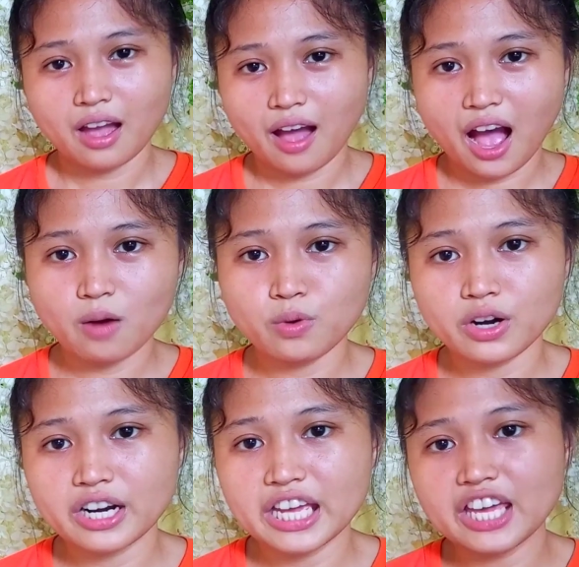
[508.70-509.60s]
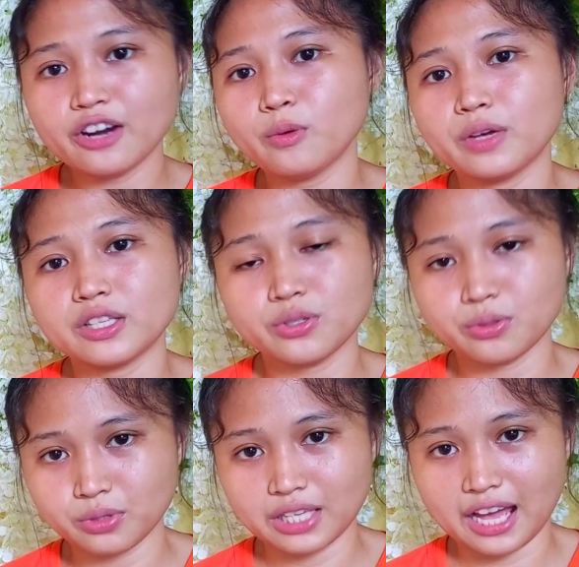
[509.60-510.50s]
Our heroine
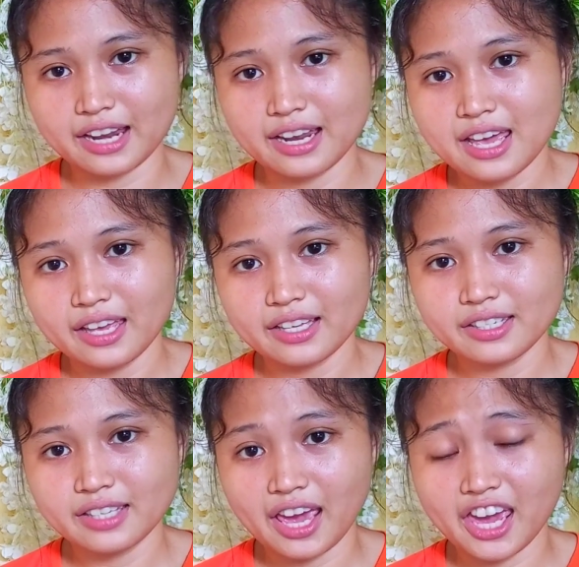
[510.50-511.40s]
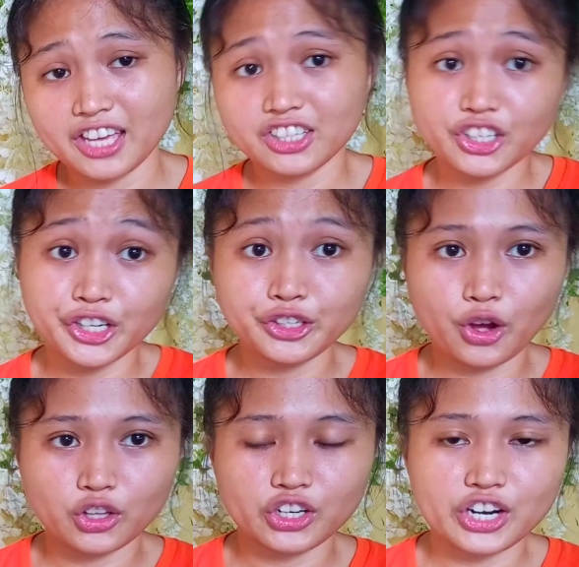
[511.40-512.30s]
Susan is a third
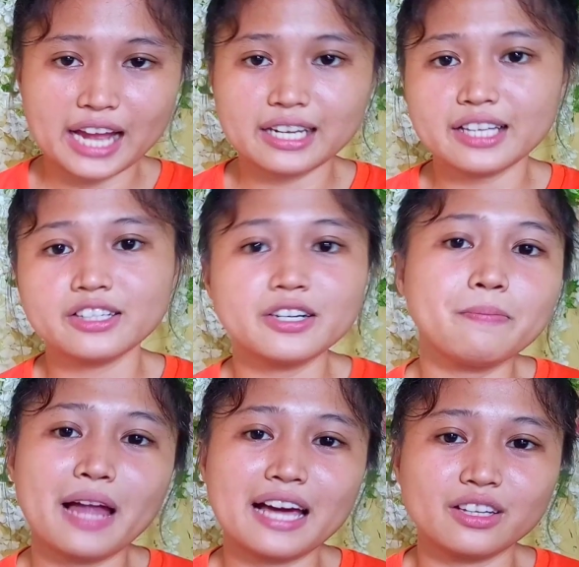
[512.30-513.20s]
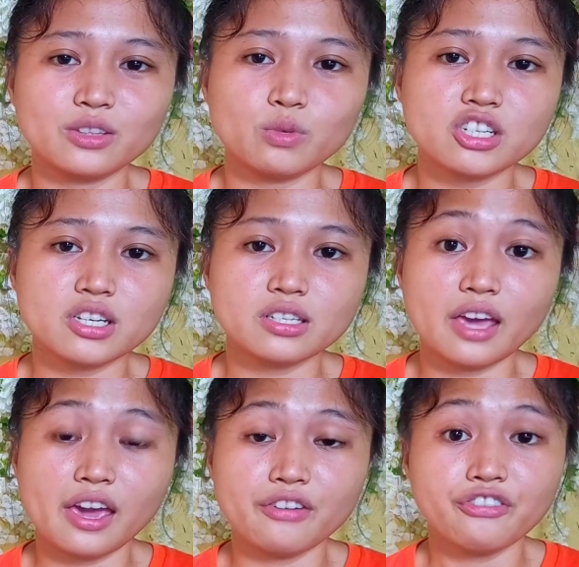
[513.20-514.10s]
daughter, and in their planet, which is
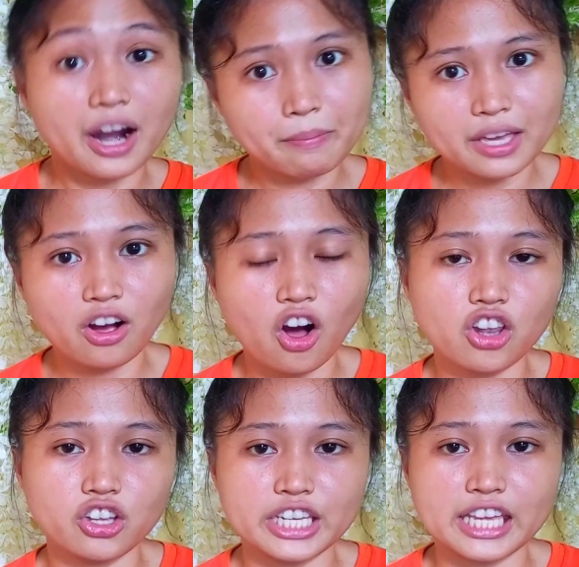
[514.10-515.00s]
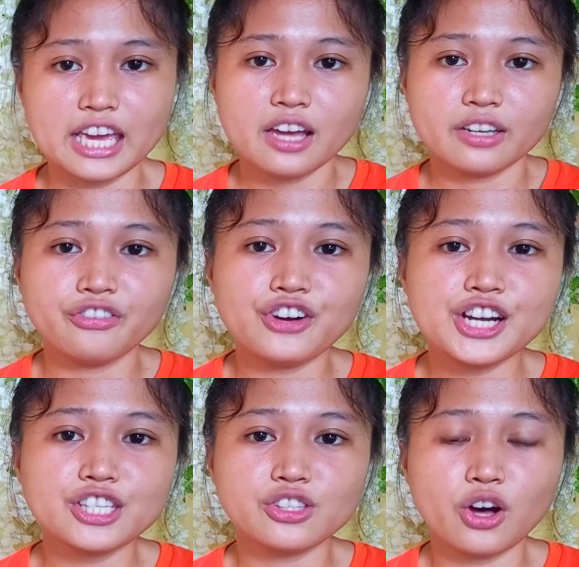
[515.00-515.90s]
a farming colony, the
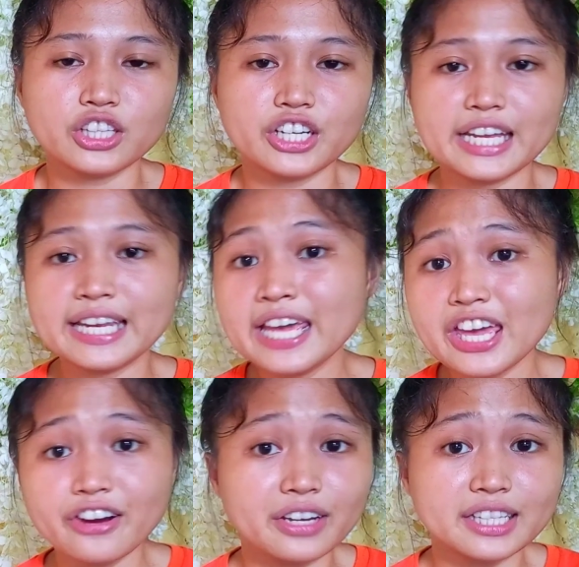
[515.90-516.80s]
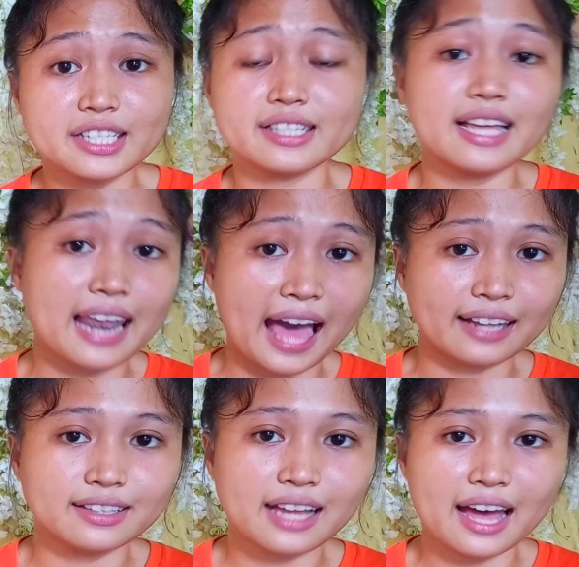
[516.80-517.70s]
first daughter inherits the
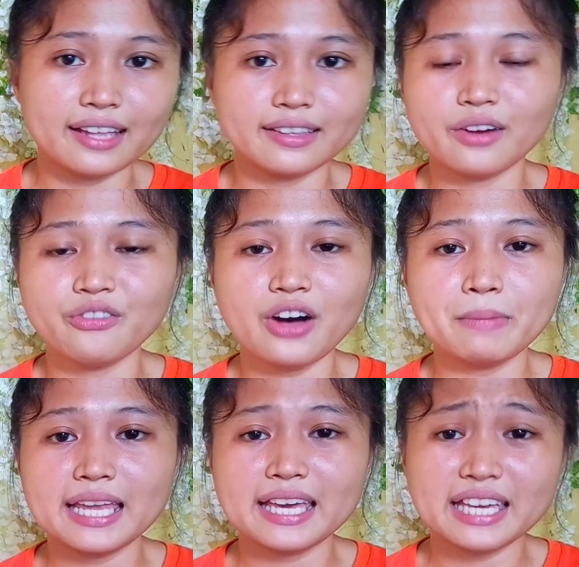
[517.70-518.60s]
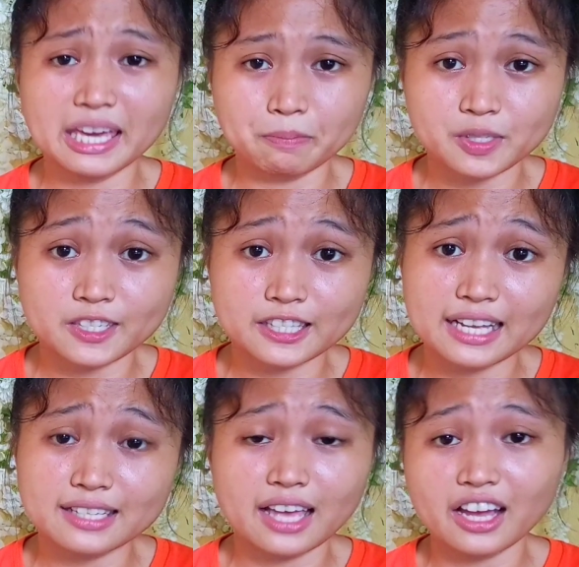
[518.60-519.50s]
land and the family keeps
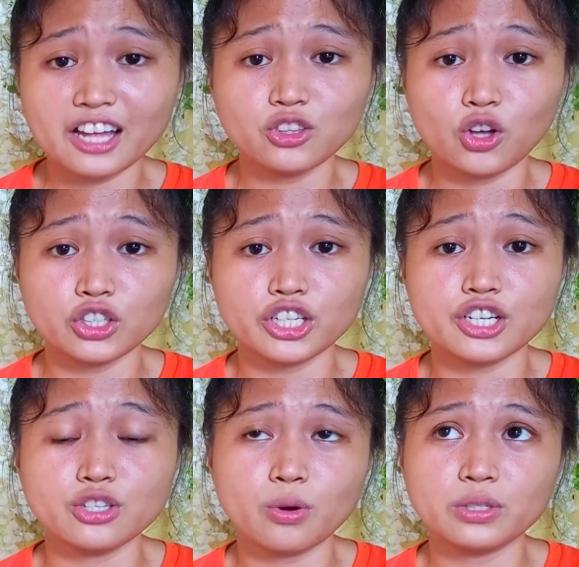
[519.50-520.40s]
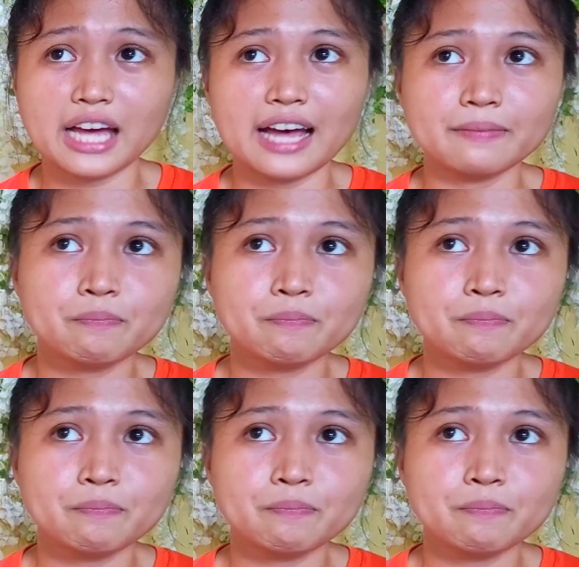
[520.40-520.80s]
the second daughter so that